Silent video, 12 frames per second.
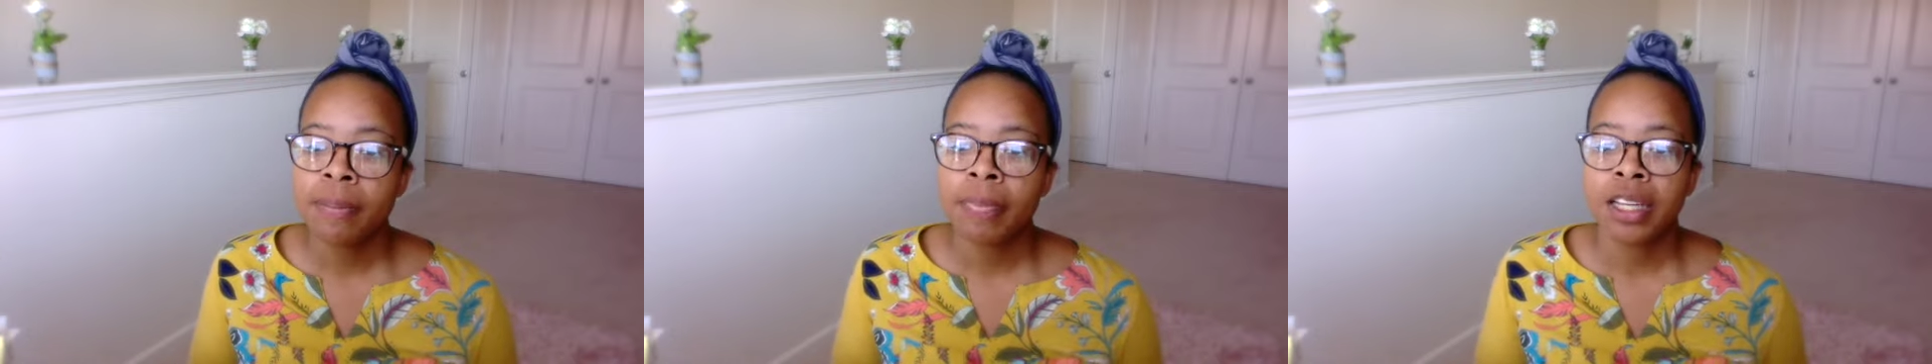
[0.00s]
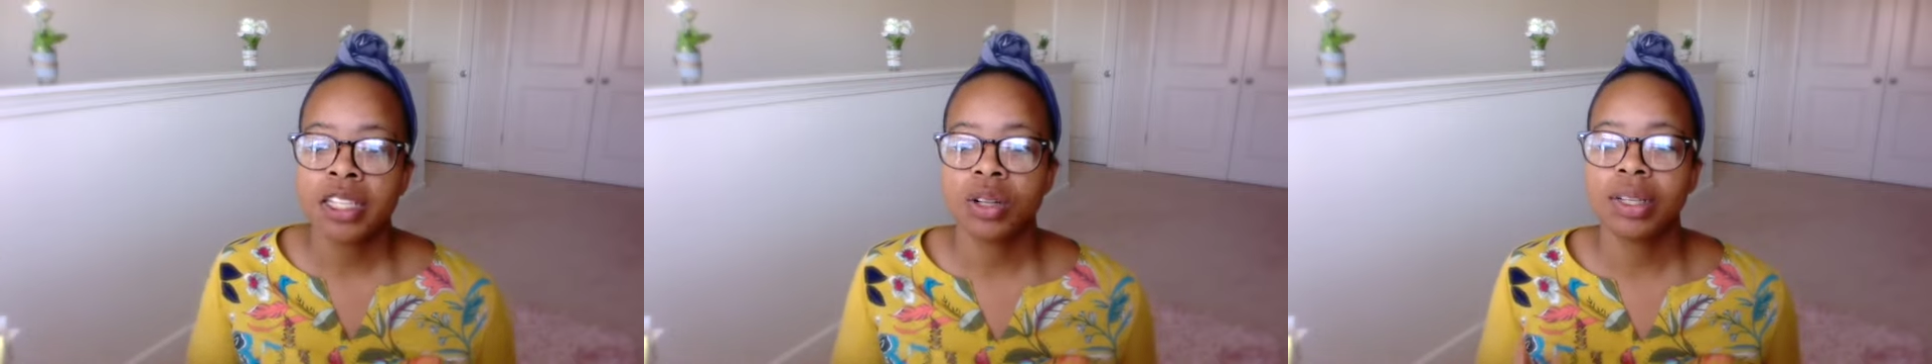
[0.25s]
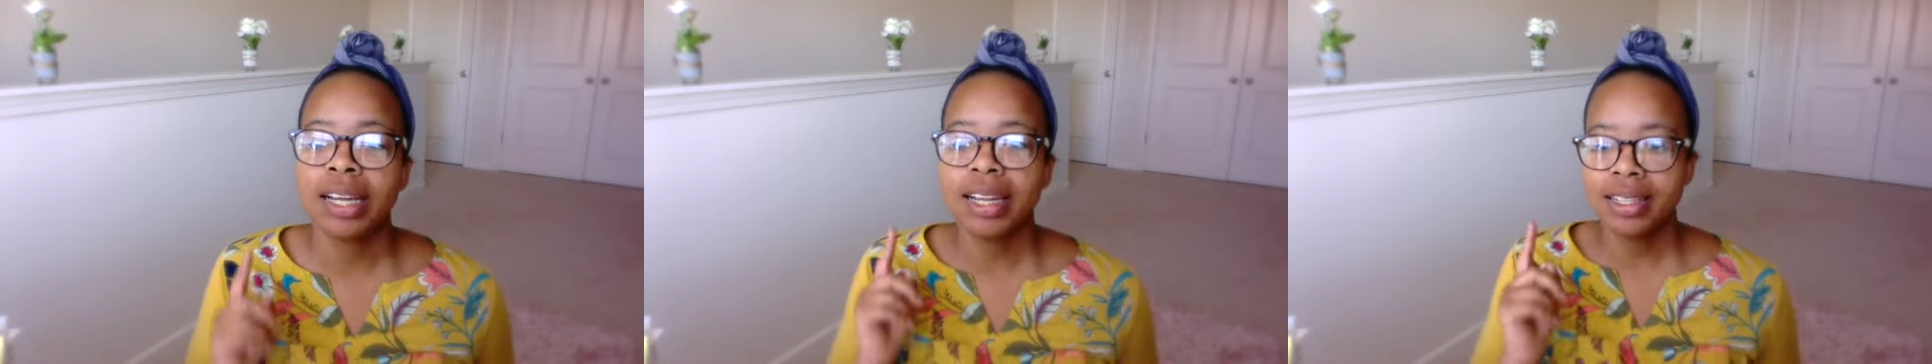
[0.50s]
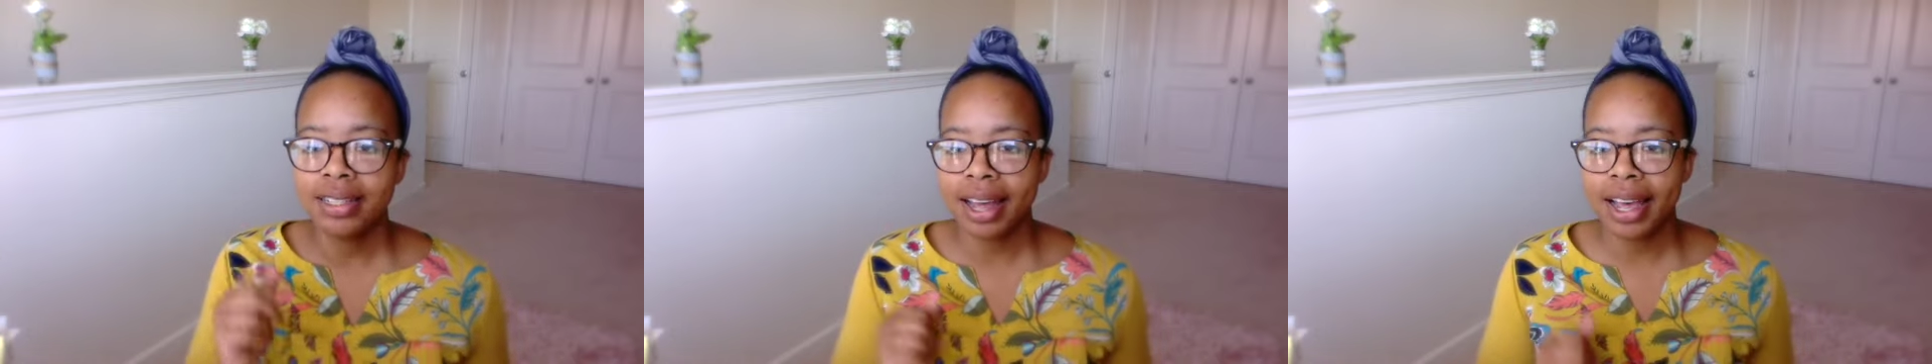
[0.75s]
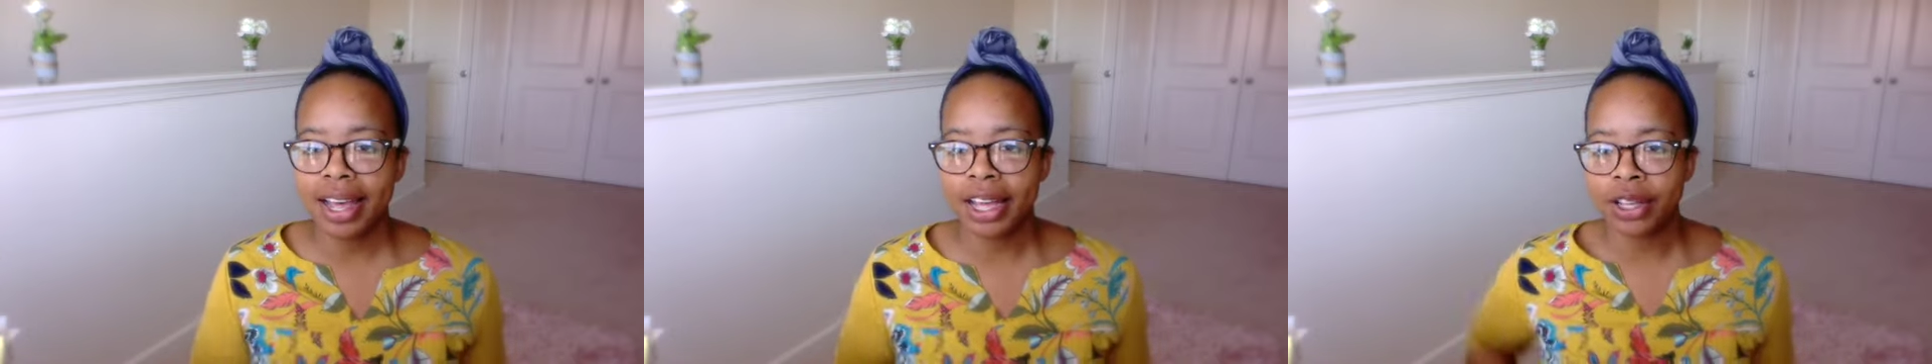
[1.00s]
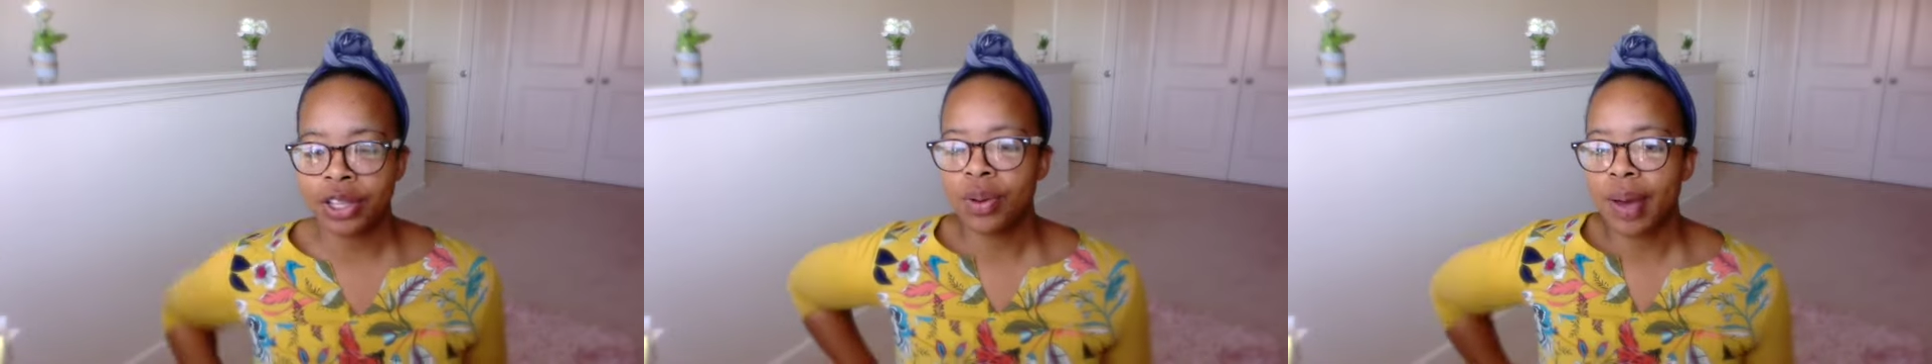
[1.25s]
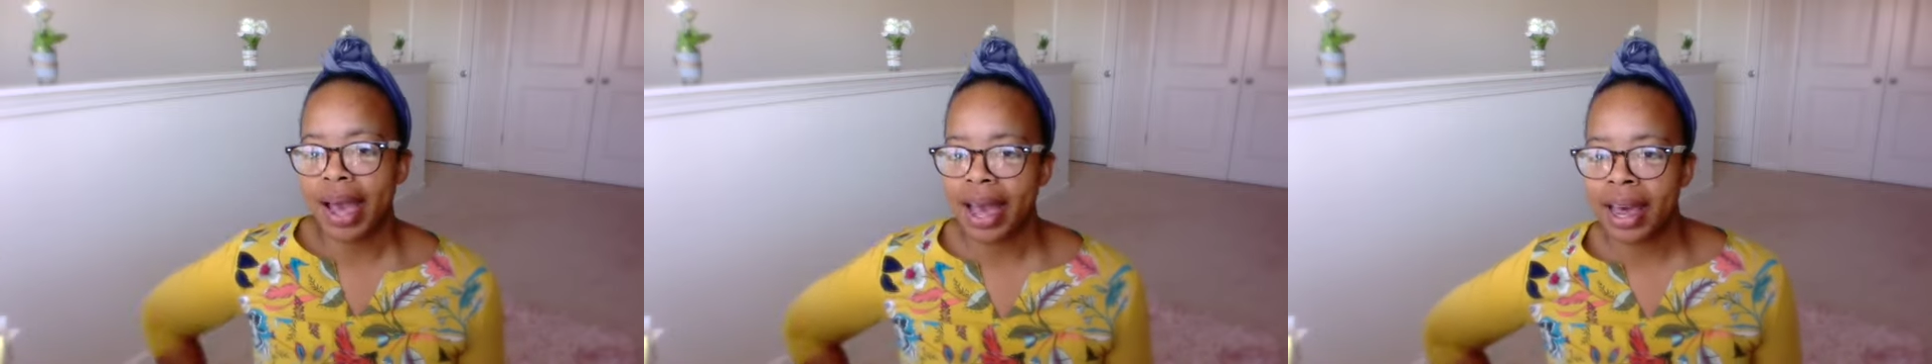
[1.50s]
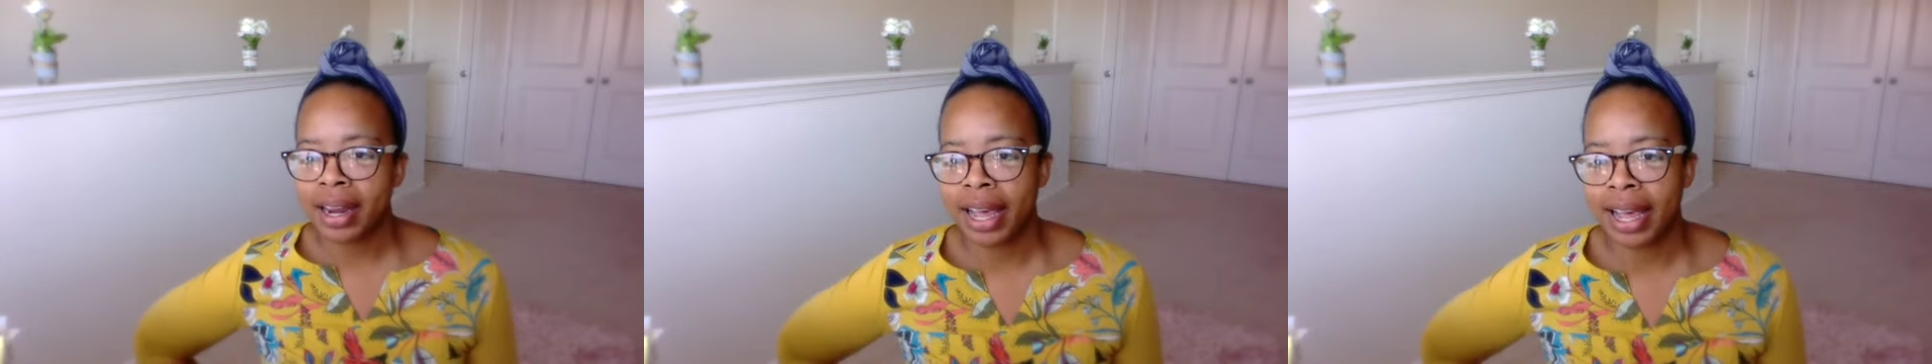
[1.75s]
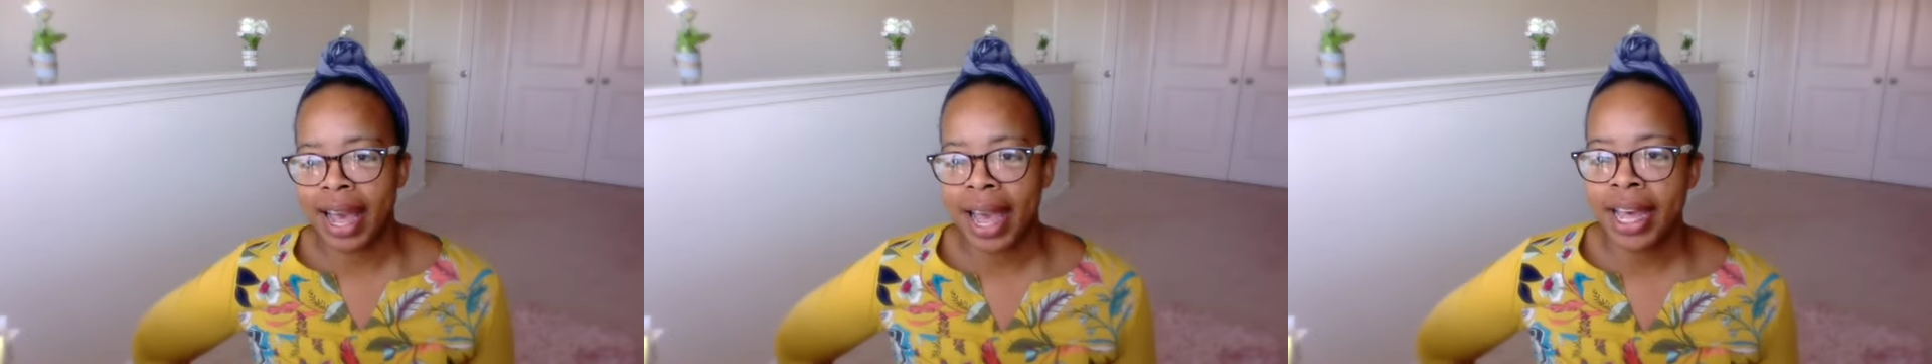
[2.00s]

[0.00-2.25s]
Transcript: So let's say you had a